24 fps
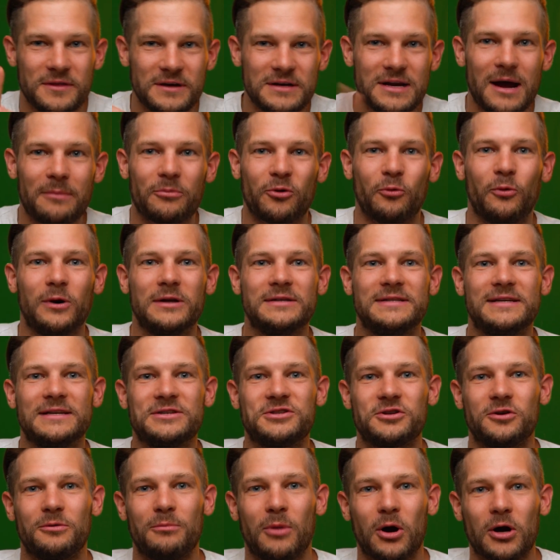the number one
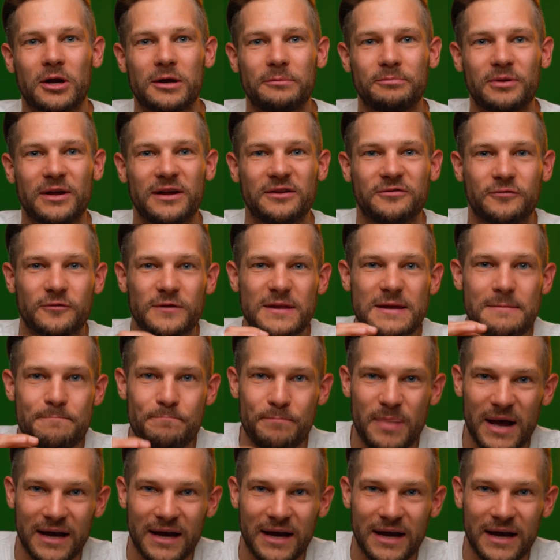digital marketplace for the